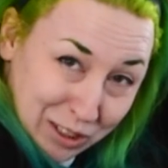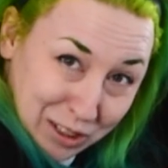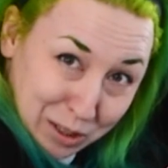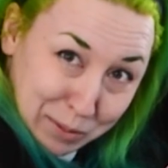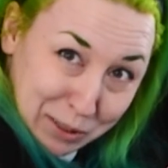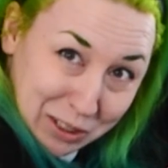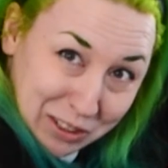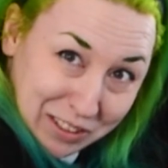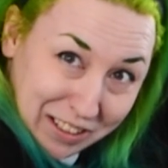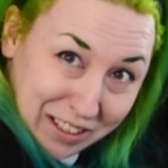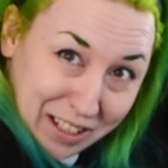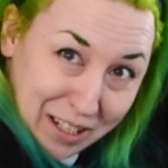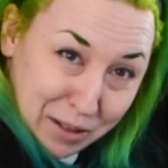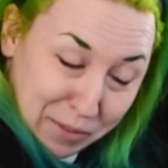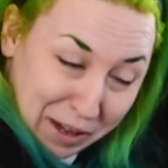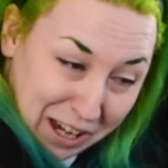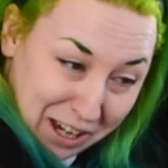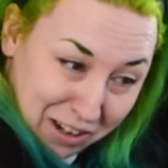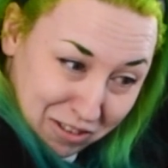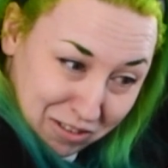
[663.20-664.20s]
supposed to
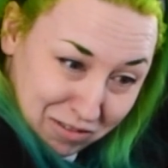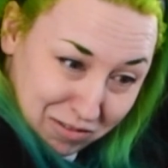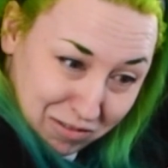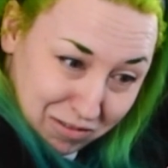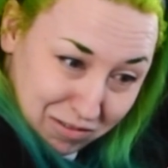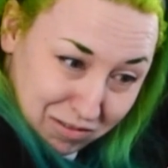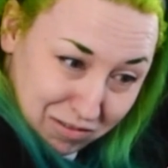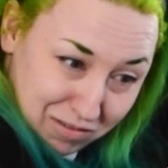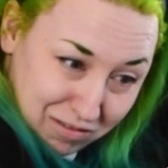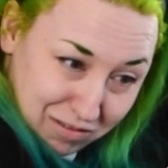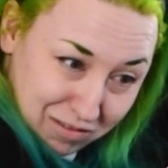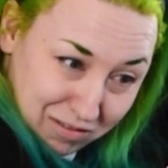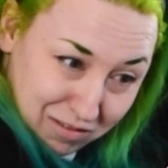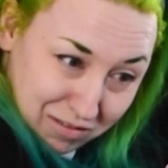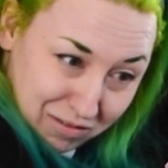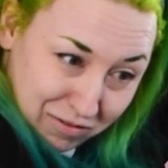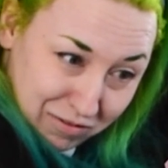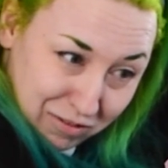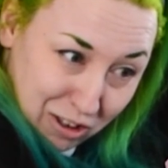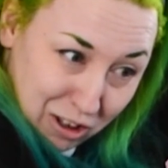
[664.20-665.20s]
come out
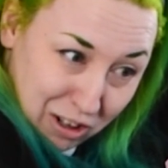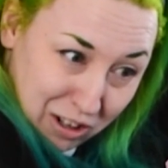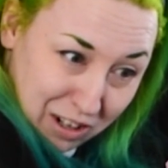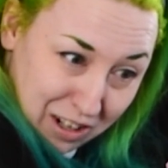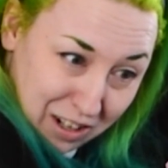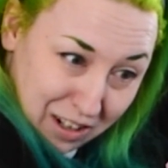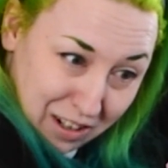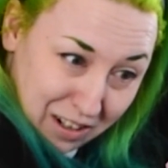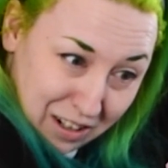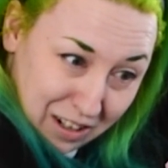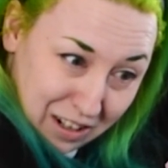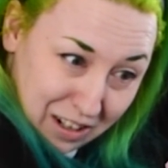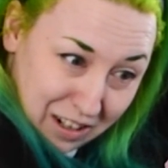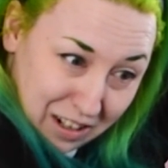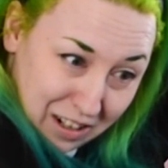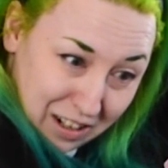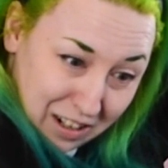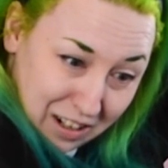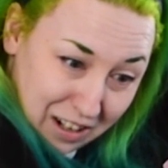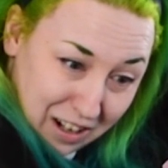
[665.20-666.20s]

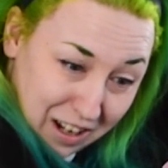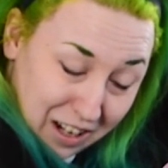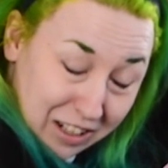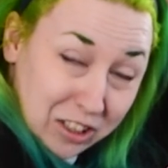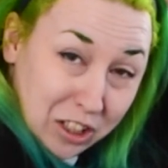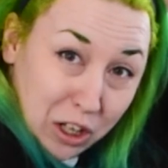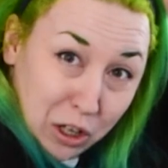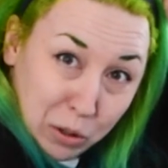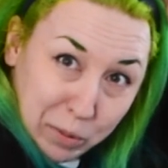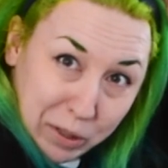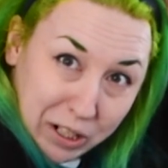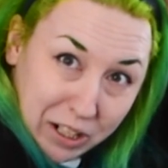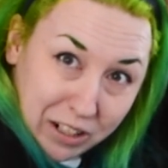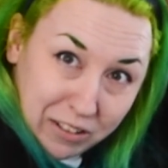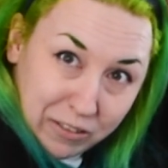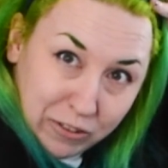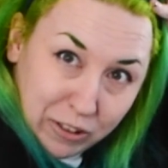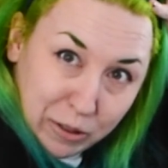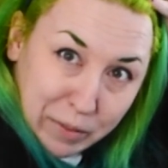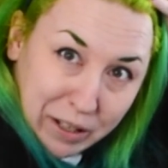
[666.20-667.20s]
for
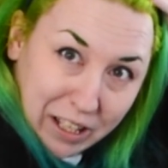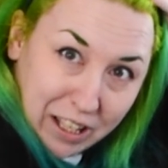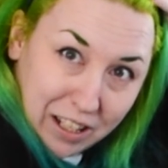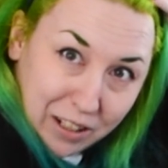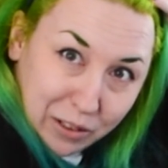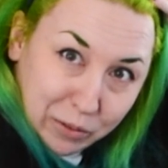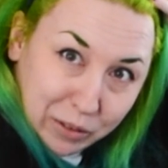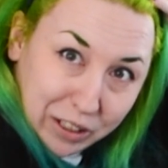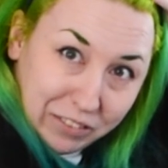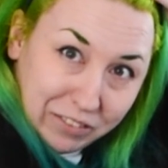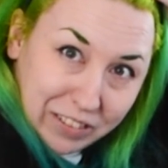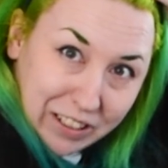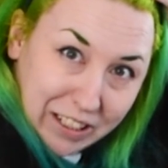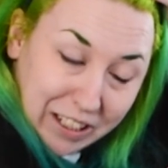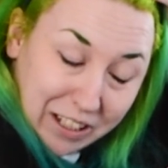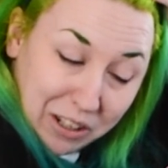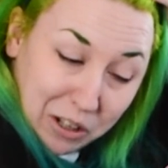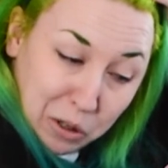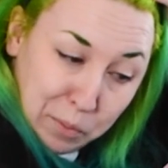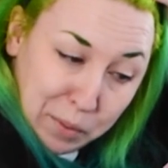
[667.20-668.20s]
October for my Halloween
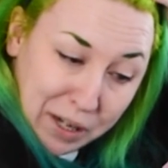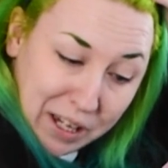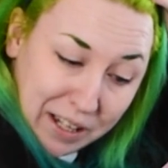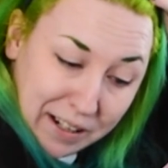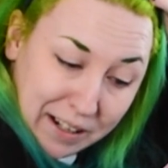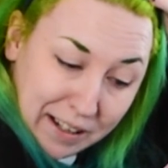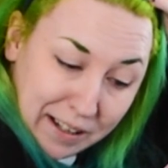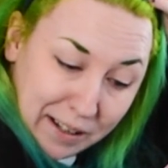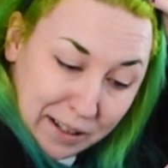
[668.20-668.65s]
video, but